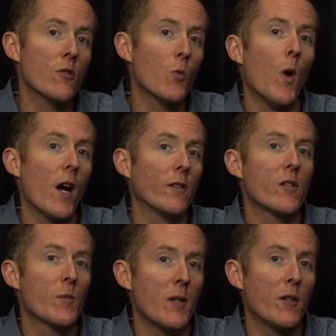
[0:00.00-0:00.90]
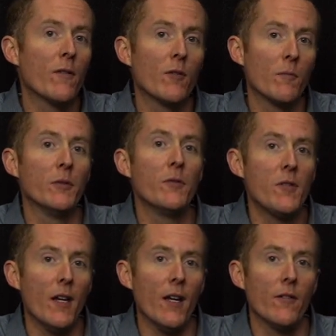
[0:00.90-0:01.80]
wireless speaker from
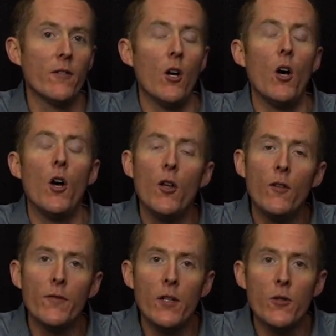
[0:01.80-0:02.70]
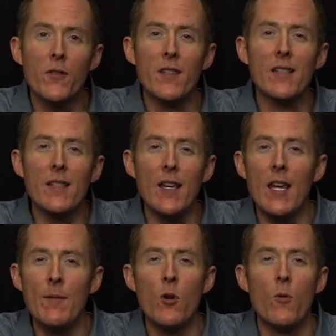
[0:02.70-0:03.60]
BlueSound, all feature the
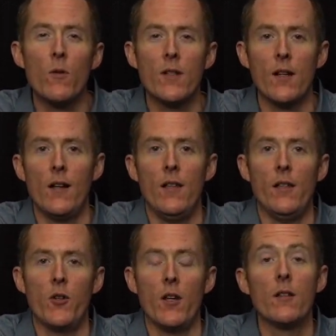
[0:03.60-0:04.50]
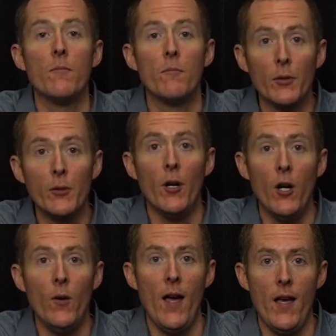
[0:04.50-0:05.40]
same core technology,
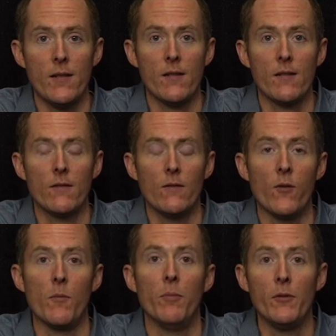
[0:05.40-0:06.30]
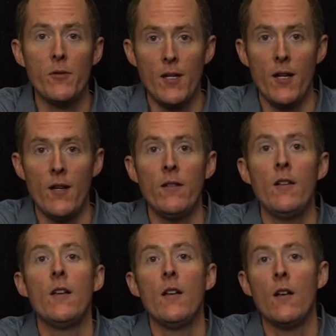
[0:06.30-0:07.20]
BluOS, or the BlueSound
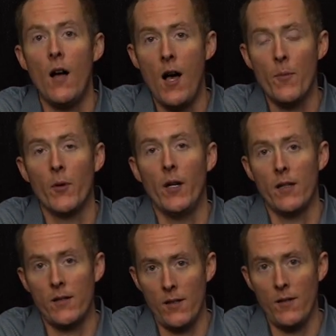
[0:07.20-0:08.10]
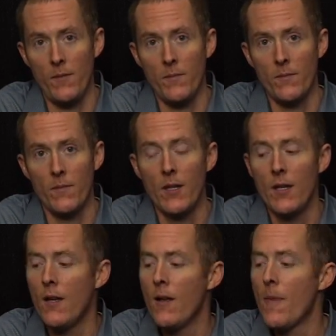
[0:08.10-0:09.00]
operating system.
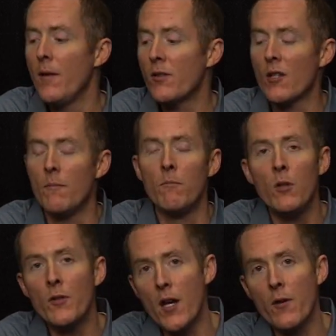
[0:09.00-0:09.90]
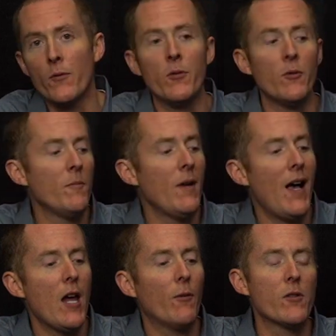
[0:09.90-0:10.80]
This is a multi-room,
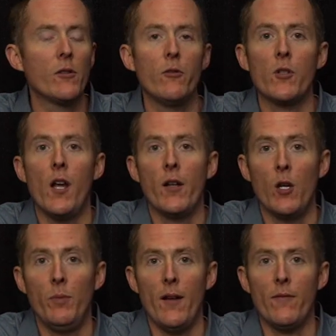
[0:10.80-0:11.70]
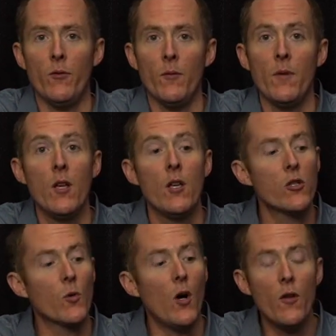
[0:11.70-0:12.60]
high-resolution audio platform.
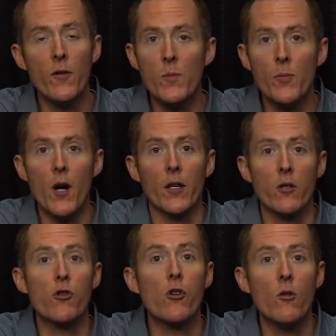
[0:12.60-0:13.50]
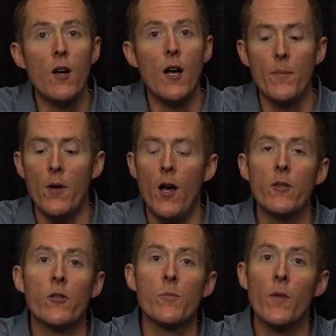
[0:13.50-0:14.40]
So all these products show up on
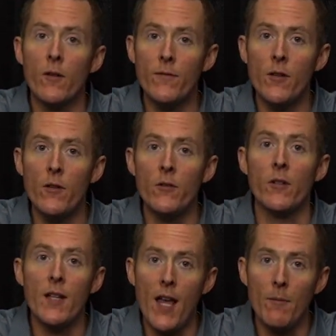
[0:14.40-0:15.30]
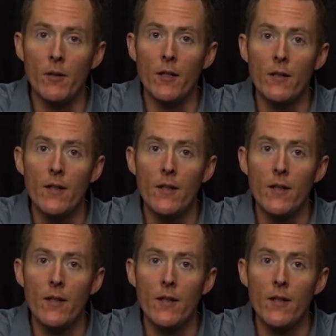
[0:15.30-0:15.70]
your smartphone or tablet